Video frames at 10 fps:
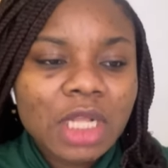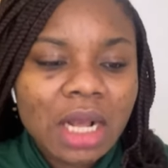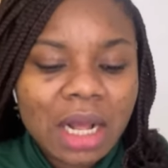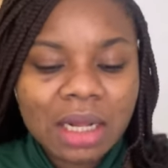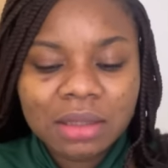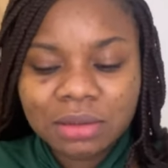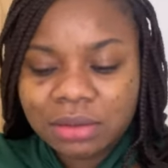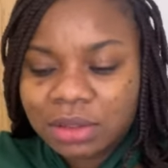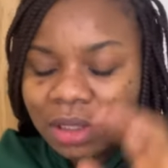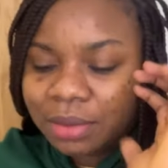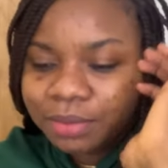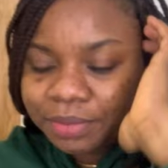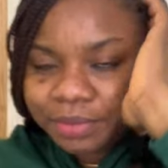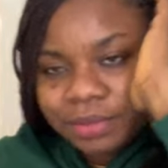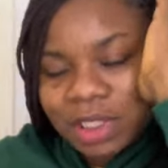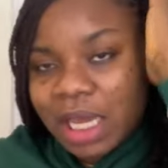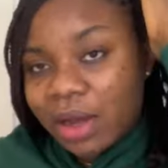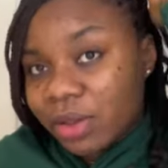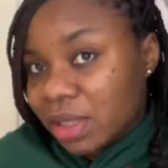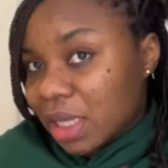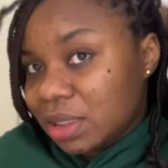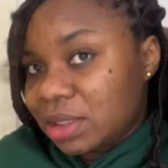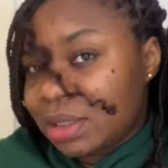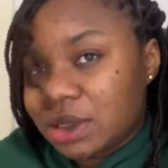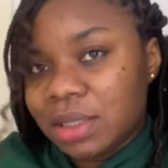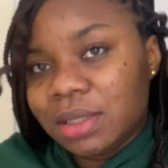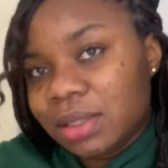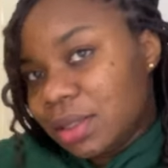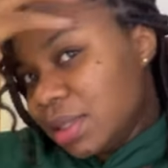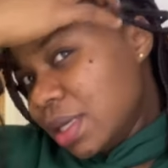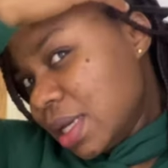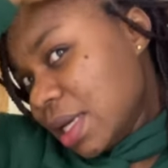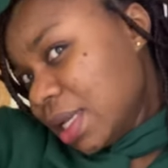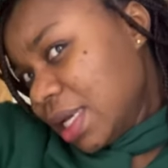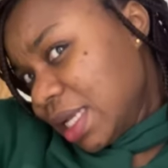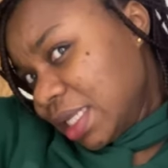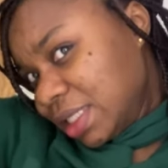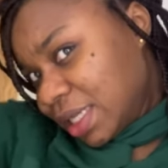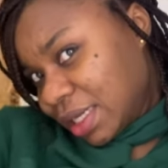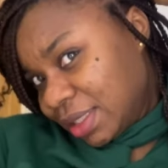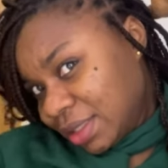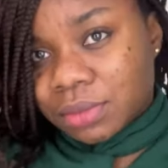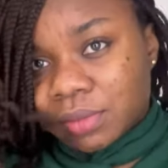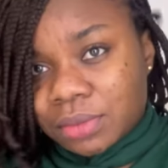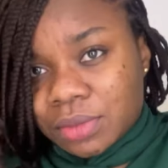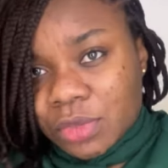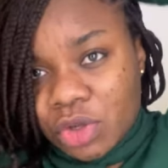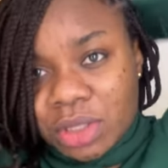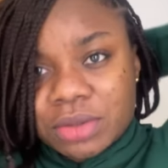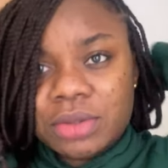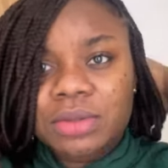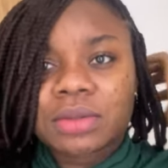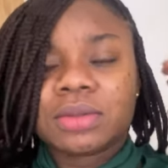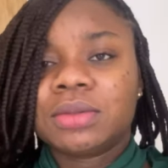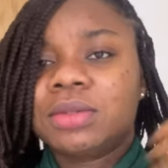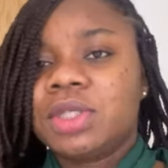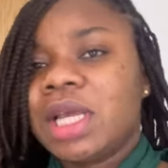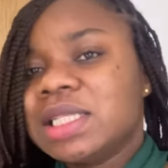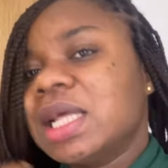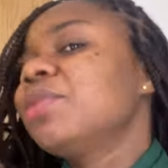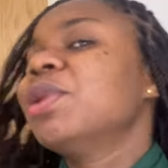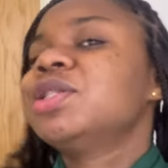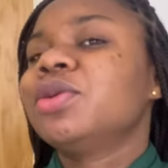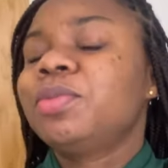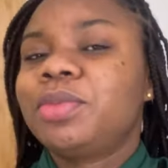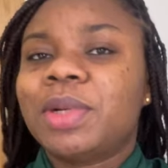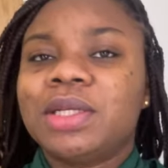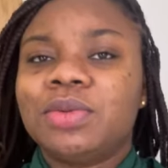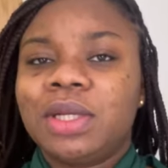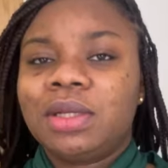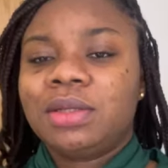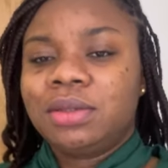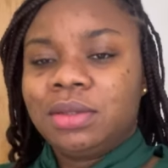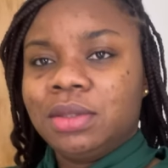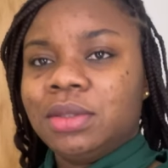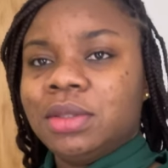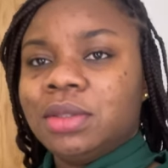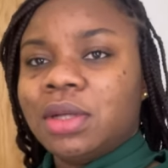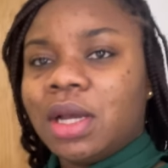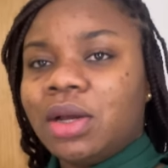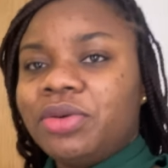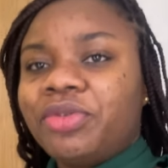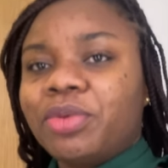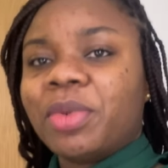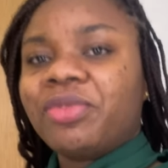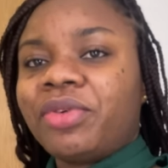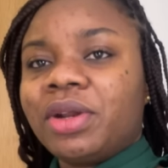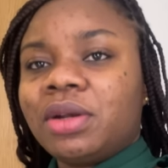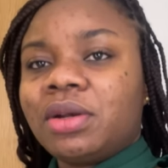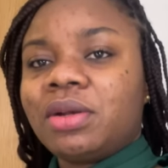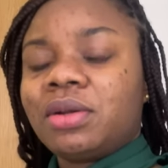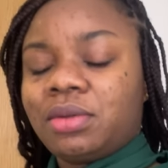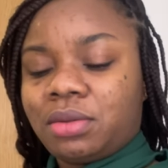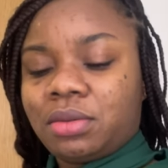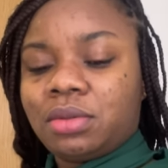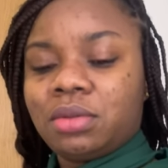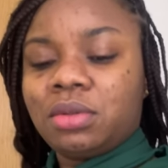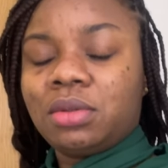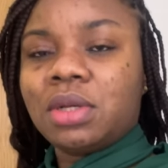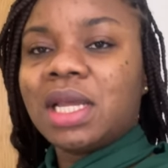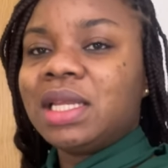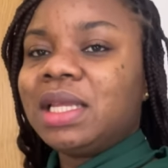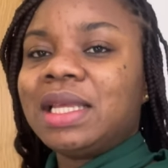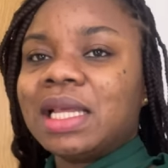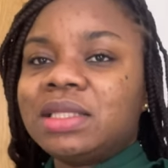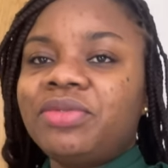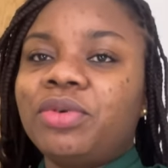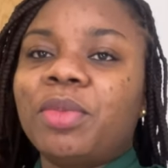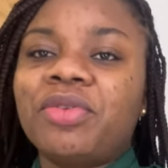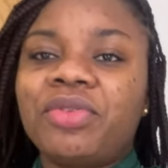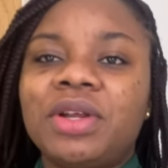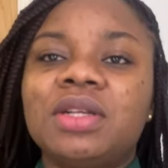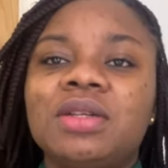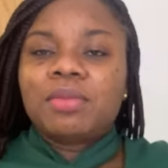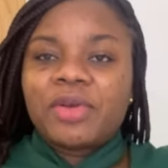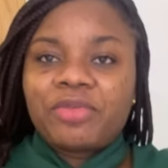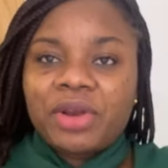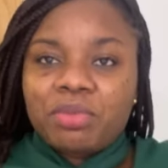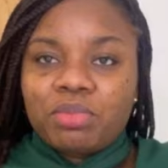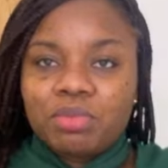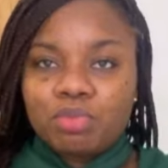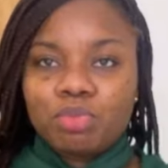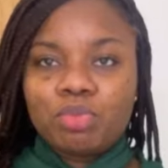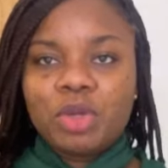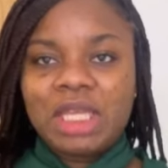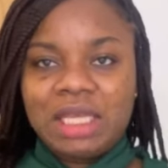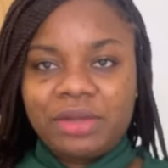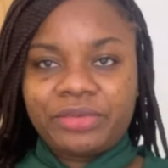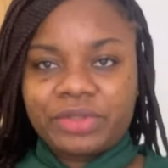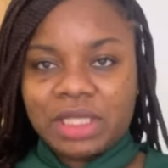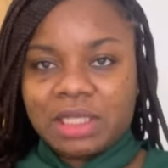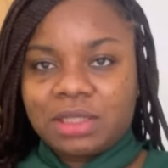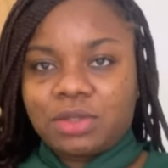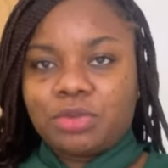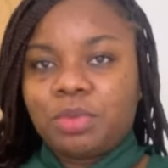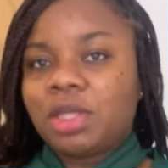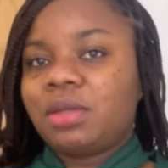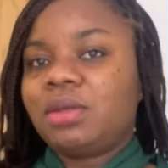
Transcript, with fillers: I'll um, get on that later. What else? Do you guys like my top, by the way? I got it from my friend. I didn't get it from my friend. My friend gifted to me.